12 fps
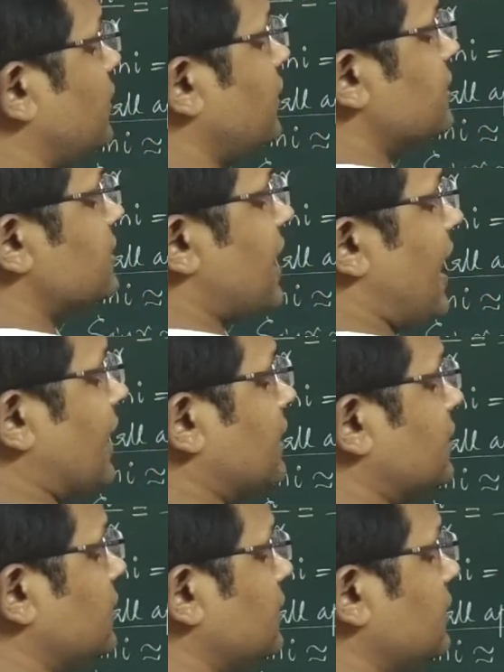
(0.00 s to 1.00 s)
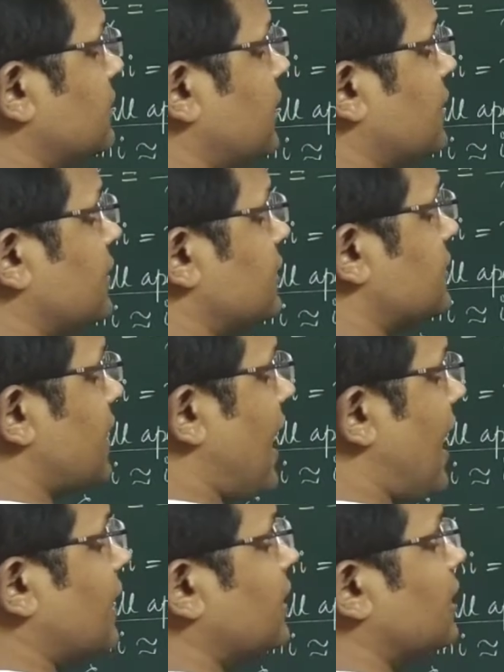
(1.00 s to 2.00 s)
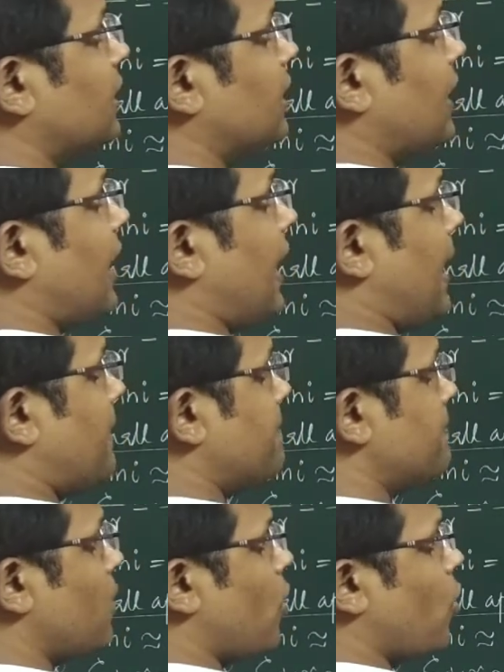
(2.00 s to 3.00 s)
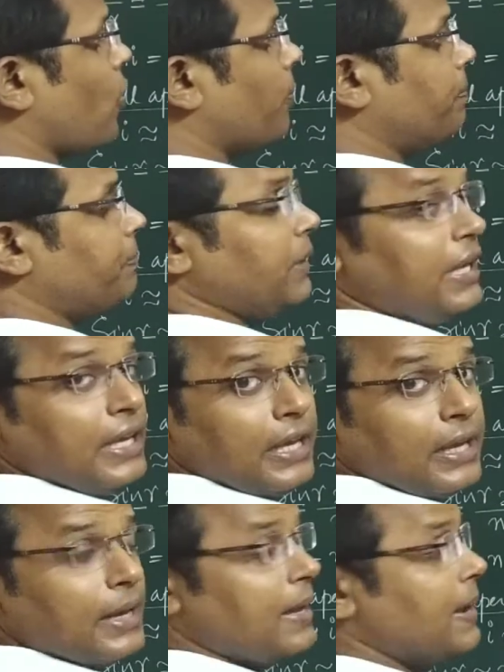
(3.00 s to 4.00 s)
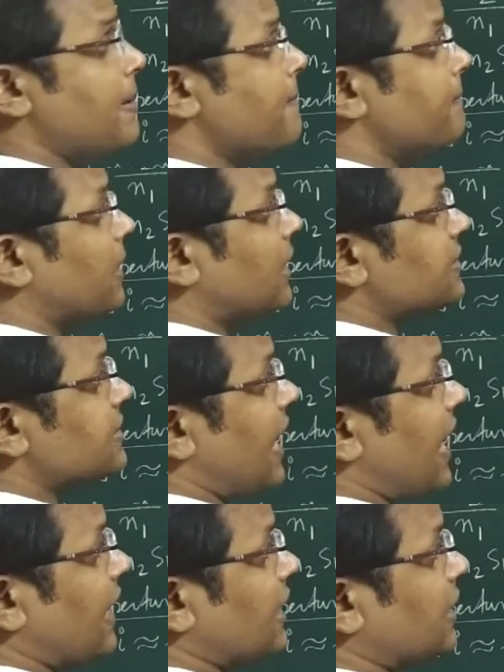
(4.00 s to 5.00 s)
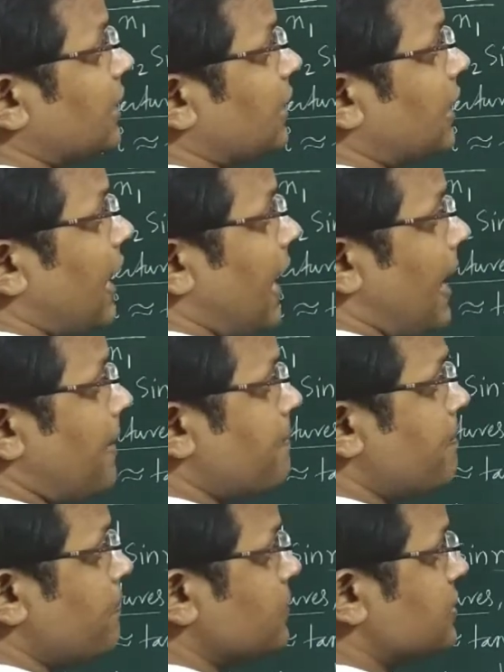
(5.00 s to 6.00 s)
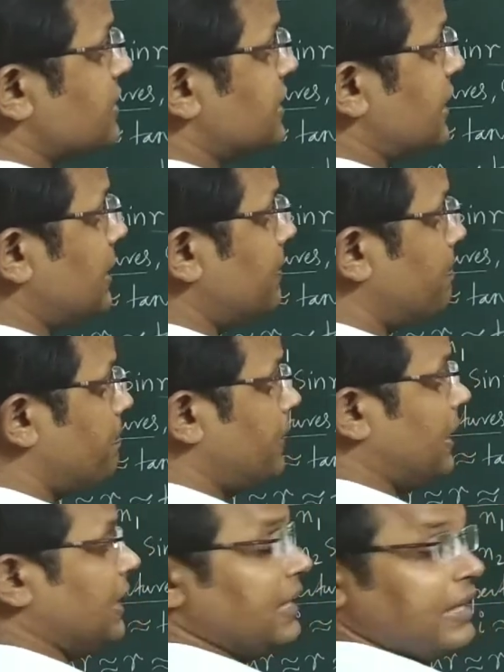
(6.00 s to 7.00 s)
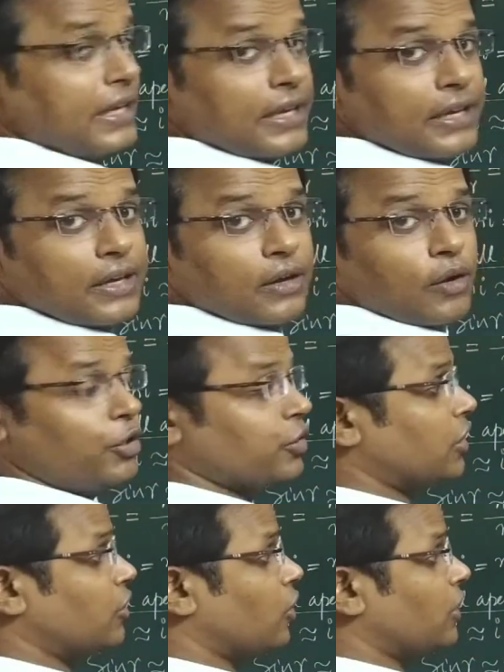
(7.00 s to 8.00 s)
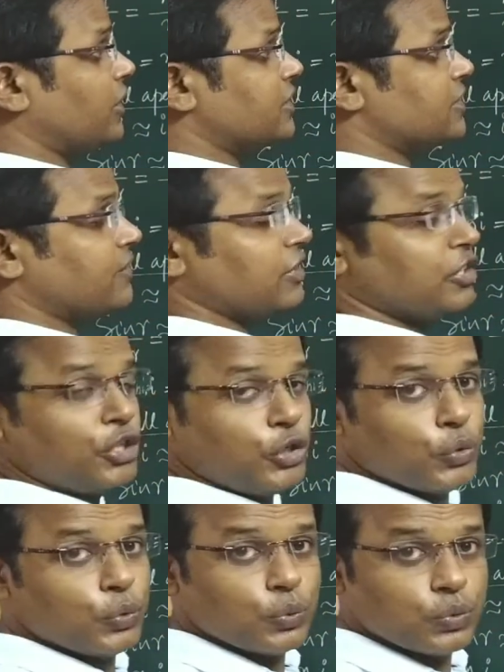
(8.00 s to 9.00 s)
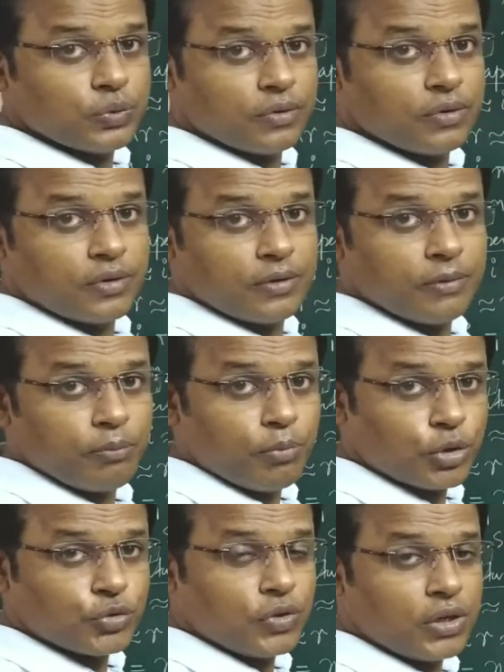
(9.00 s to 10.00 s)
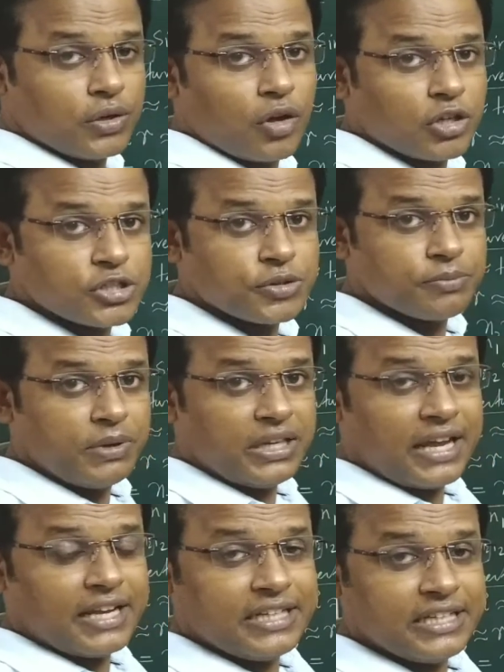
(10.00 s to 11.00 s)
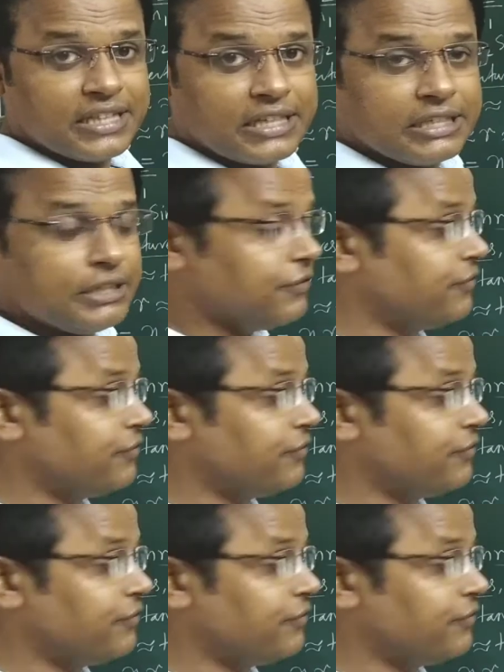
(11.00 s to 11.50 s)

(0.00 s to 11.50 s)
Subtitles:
this angle, that is angle MOP plus angle MCP, or you can call it as even Q, both will not mean anything